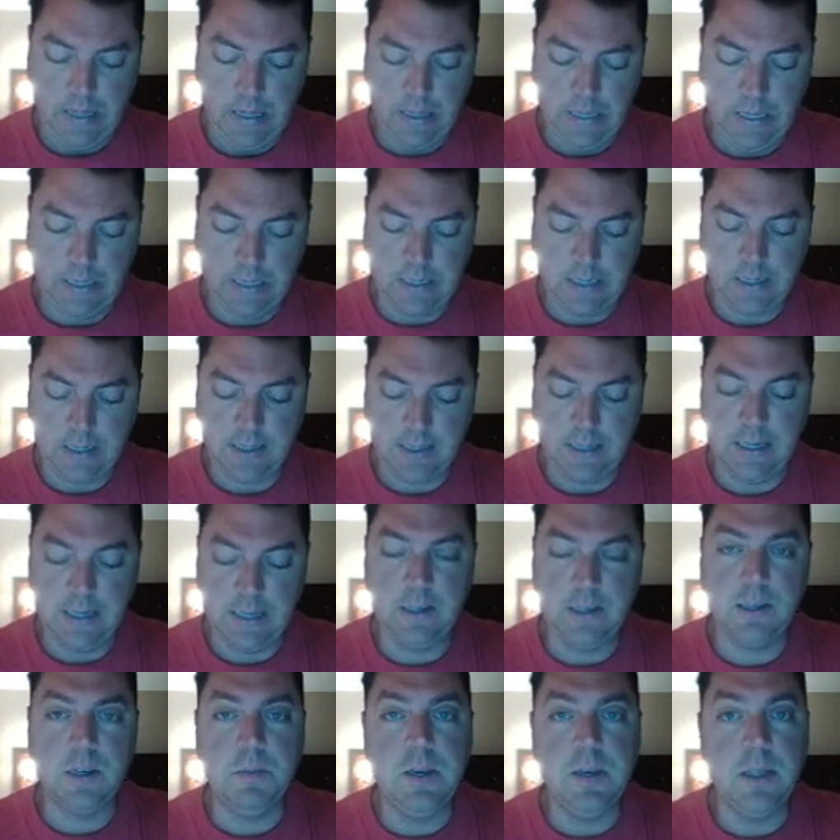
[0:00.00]
This
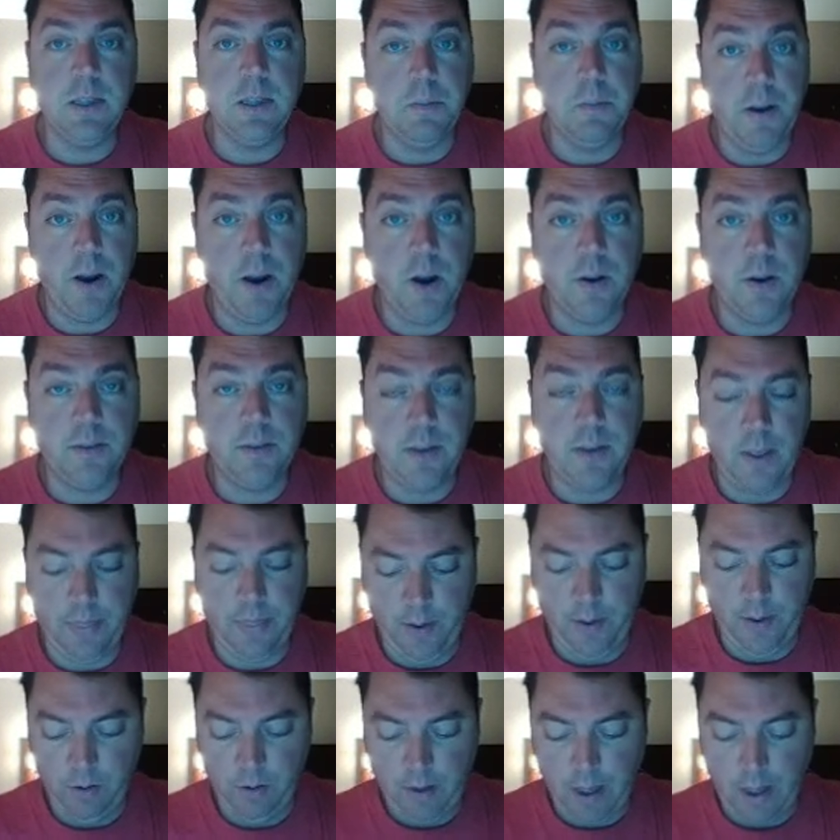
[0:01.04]
seeks to meet the parents at
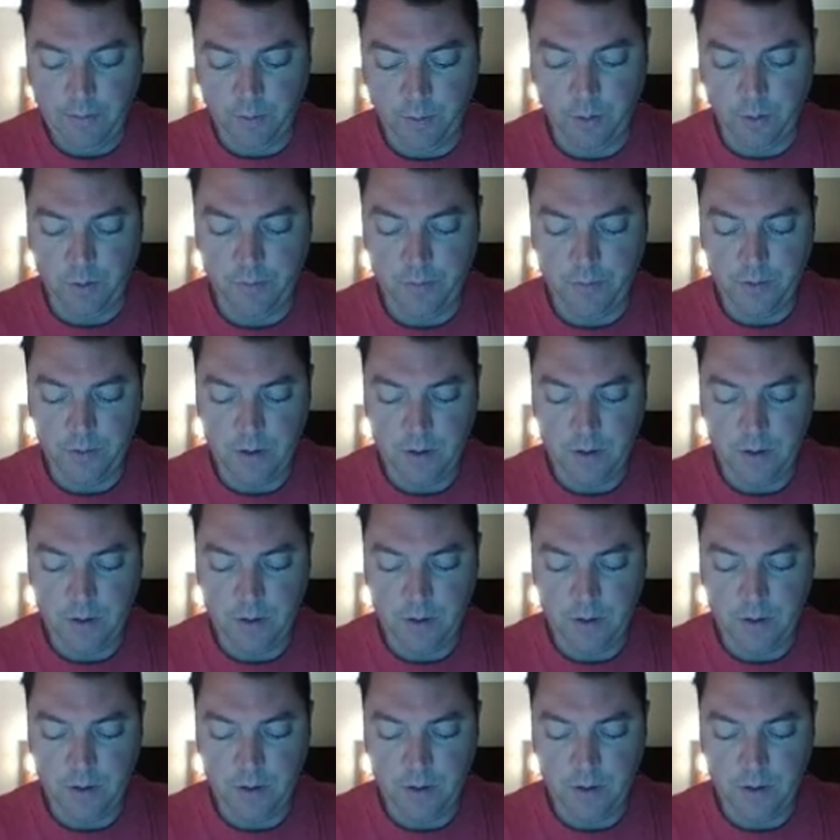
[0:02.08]
their level.